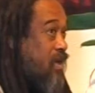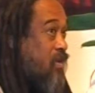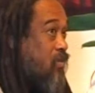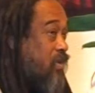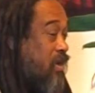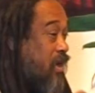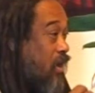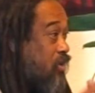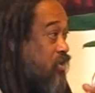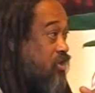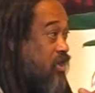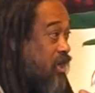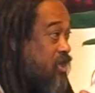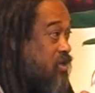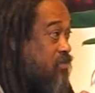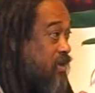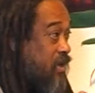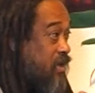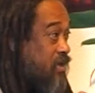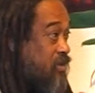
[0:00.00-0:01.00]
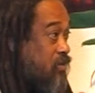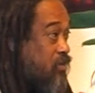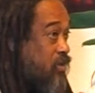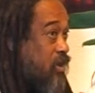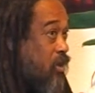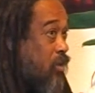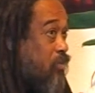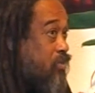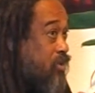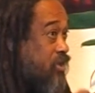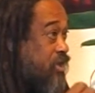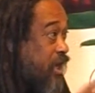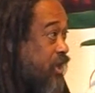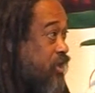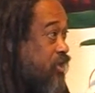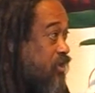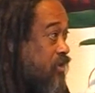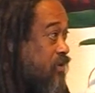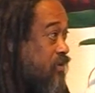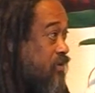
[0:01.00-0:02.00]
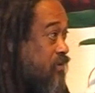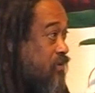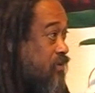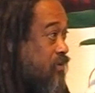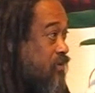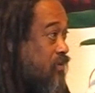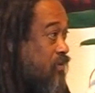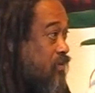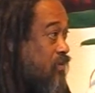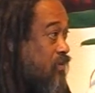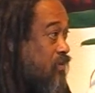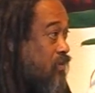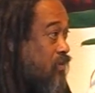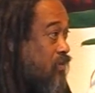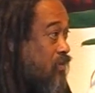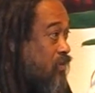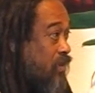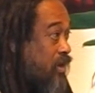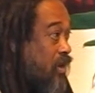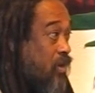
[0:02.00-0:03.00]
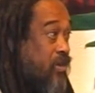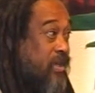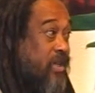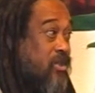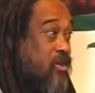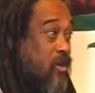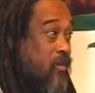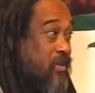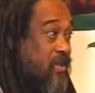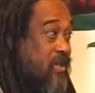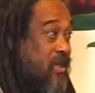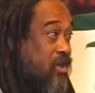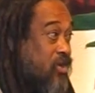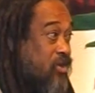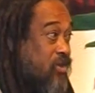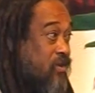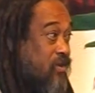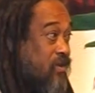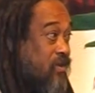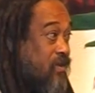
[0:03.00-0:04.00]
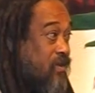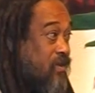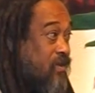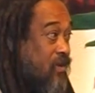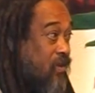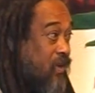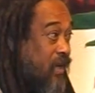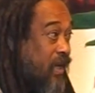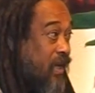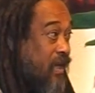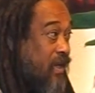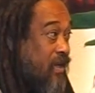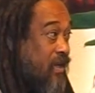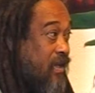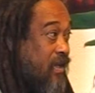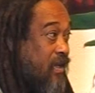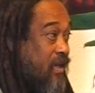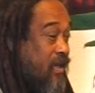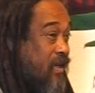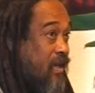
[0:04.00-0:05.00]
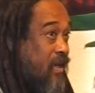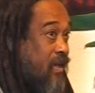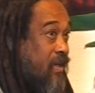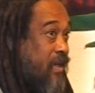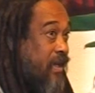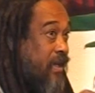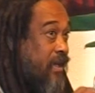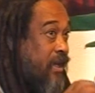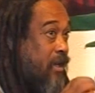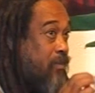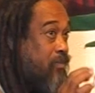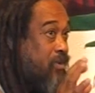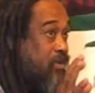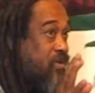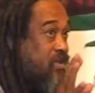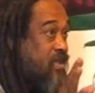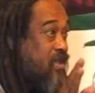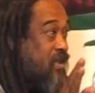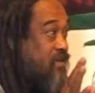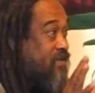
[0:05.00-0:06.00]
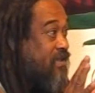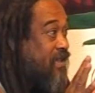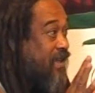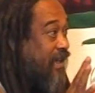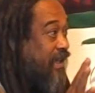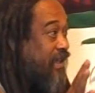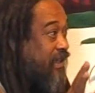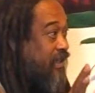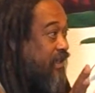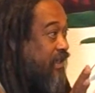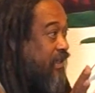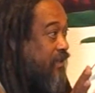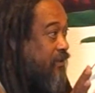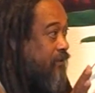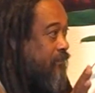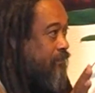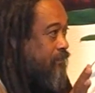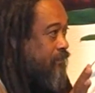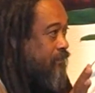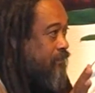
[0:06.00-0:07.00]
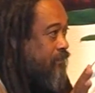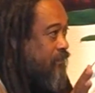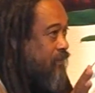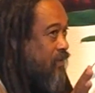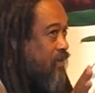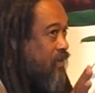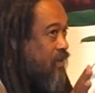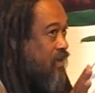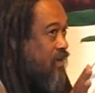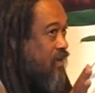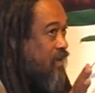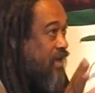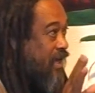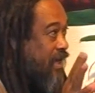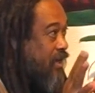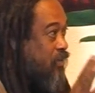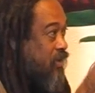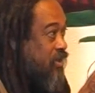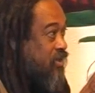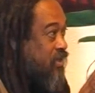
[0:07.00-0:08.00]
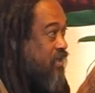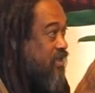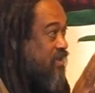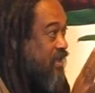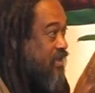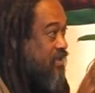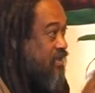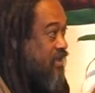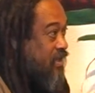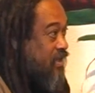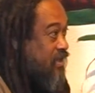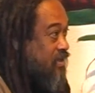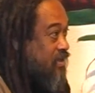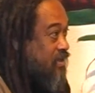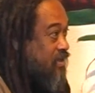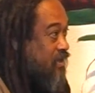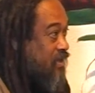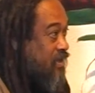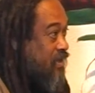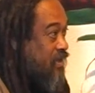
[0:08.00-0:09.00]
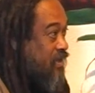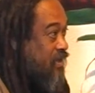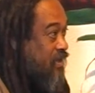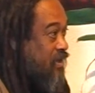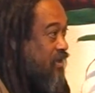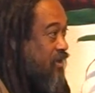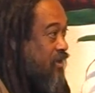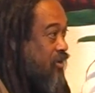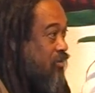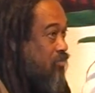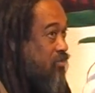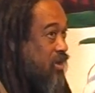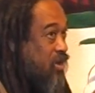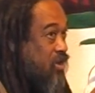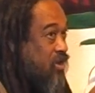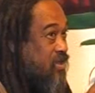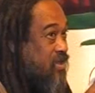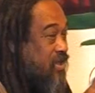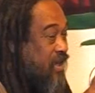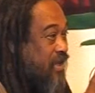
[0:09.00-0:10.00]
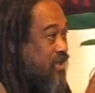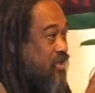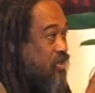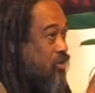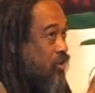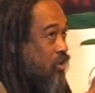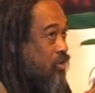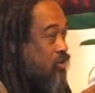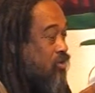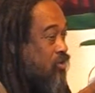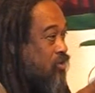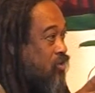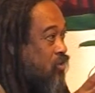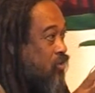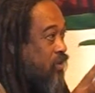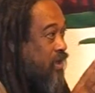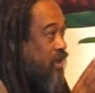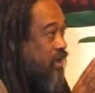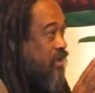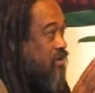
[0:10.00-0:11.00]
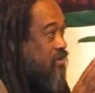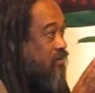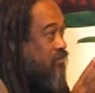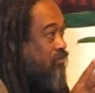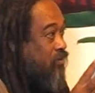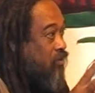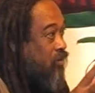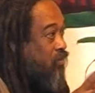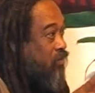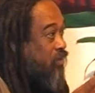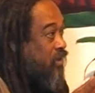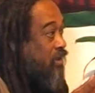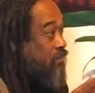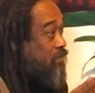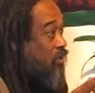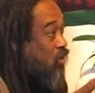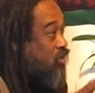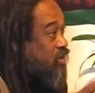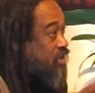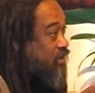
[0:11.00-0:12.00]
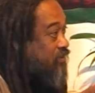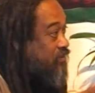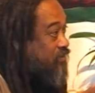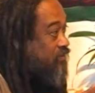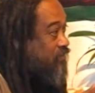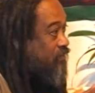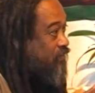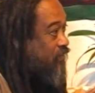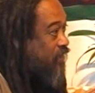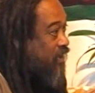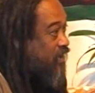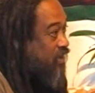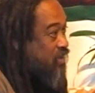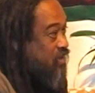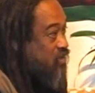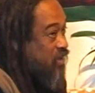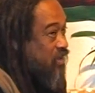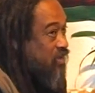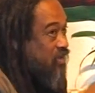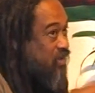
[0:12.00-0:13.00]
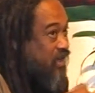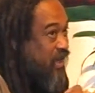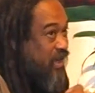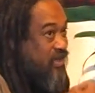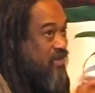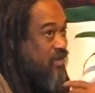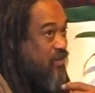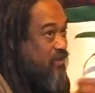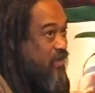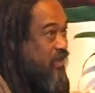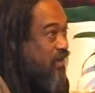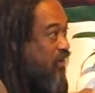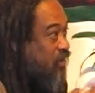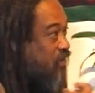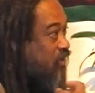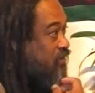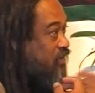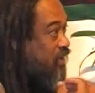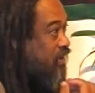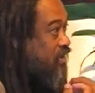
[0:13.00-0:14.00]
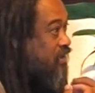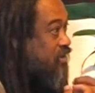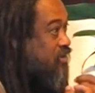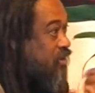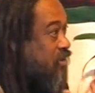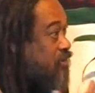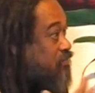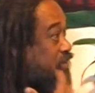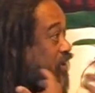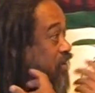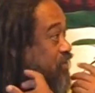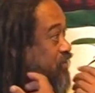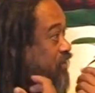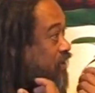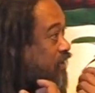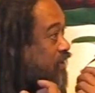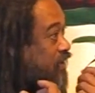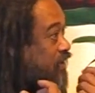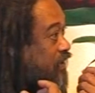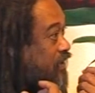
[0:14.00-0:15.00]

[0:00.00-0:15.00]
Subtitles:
without judgment, without projection, without interpretation, okay, then it perceives cleanly that which is as it is, because it's not doing it with a motive. It doesn't want to take something out of it. It's not personal.